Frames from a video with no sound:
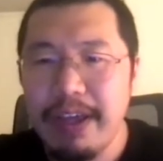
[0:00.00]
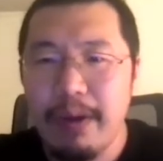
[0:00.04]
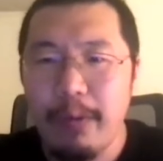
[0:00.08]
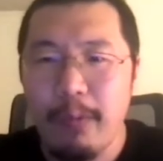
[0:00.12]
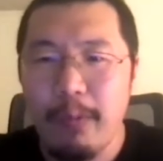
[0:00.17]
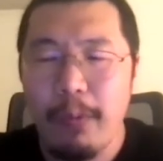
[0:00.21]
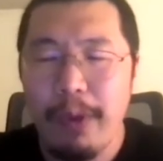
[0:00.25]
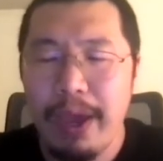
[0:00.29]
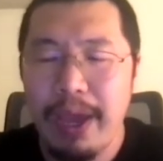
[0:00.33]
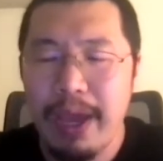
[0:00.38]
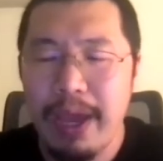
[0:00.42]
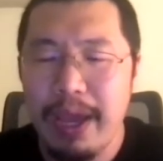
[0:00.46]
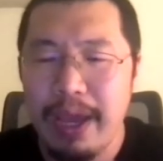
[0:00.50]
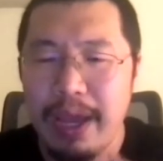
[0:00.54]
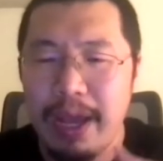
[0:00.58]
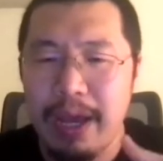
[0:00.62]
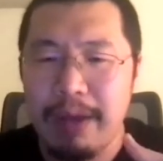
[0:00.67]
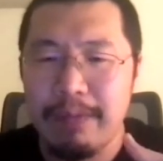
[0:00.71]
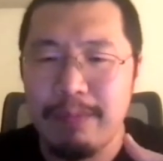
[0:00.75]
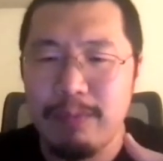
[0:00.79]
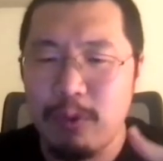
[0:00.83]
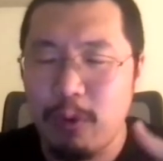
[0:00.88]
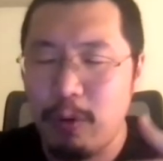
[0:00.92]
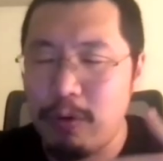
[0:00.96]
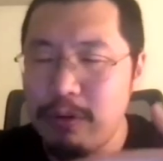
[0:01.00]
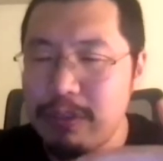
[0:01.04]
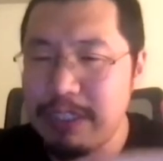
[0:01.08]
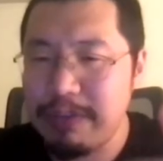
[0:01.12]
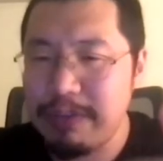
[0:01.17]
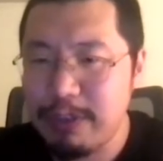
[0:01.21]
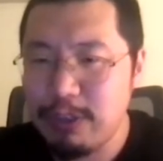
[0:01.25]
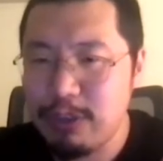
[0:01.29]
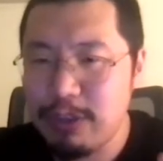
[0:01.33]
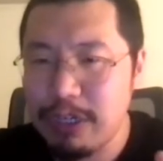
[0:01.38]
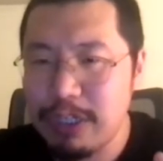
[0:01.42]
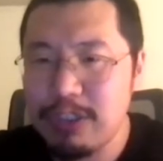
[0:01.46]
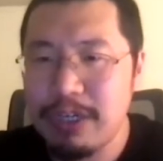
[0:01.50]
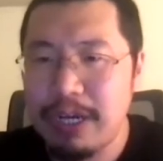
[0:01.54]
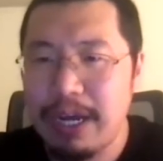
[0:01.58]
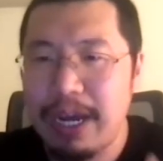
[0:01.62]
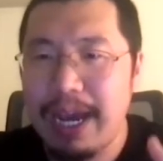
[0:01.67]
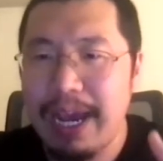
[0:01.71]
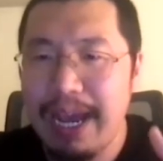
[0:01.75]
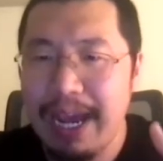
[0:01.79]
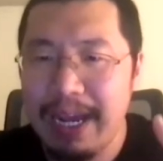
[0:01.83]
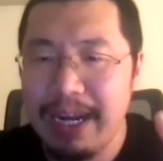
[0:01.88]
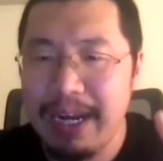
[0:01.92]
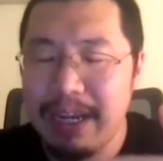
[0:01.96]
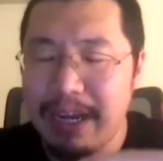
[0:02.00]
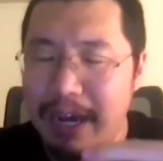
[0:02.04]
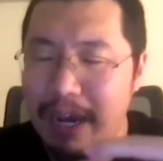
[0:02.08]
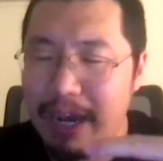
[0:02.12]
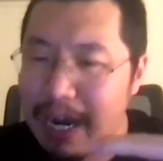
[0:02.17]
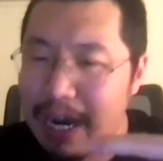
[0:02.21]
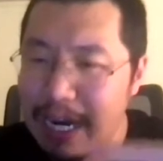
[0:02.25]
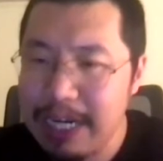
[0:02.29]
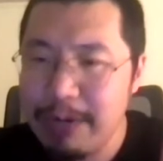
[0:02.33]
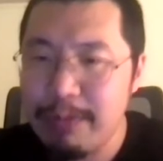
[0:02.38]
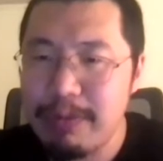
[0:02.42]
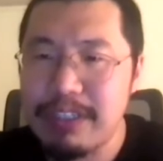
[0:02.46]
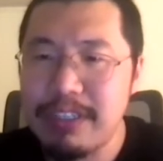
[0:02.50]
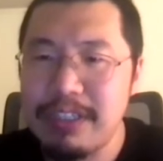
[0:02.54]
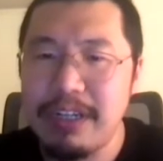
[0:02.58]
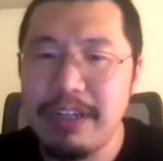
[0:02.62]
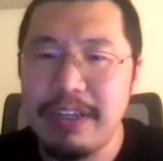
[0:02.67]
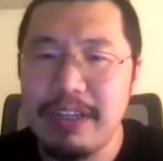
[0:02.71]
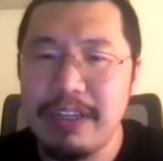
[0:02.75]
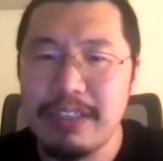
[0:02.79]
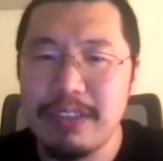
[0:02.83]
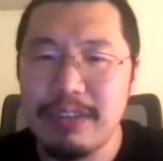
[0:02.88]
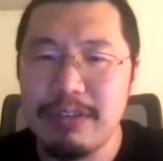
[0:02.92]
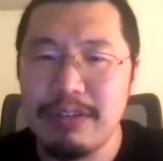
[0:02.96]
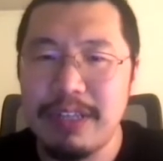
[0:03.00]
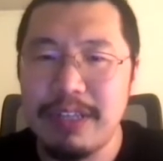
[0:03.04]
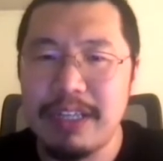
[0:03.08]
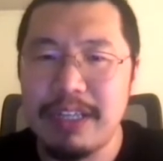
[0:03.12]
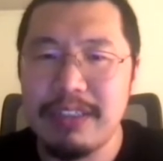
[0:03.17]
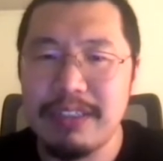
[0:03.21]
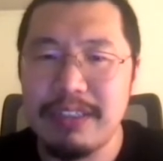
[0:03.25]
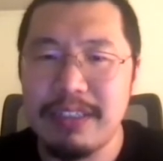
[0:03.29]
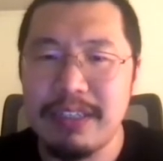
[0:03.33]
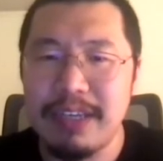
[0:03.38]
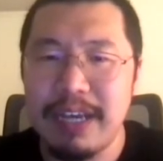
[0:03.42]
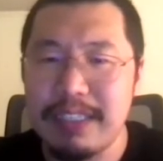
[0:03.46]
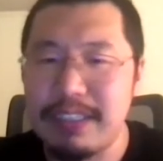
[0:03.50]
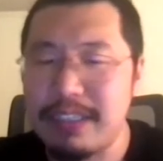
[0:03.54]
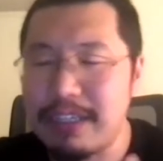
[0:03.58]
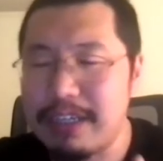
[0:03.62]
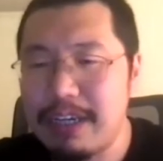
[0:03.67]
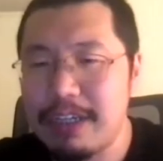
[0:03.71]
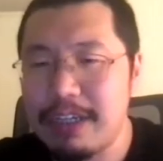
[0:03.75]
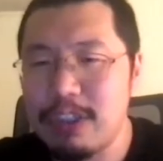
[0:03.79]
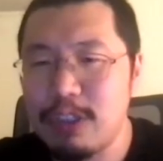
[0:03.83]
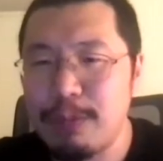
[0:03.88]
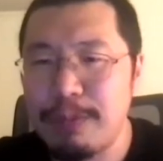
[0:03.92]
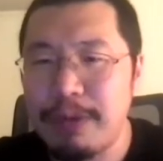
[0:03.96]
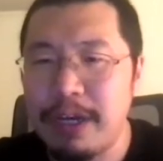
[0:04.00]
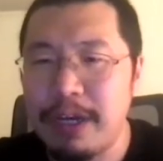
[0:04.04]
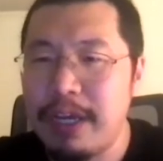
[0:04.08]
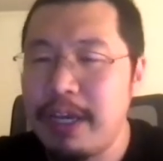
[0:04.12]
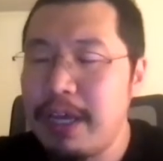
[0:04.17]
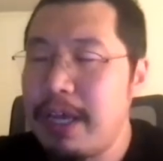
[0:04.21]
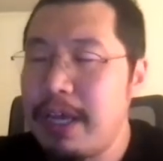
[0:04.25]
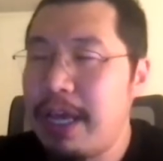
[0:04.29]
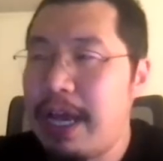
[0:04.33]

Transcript: where those infrastructure are highly resilient, so that as a customer,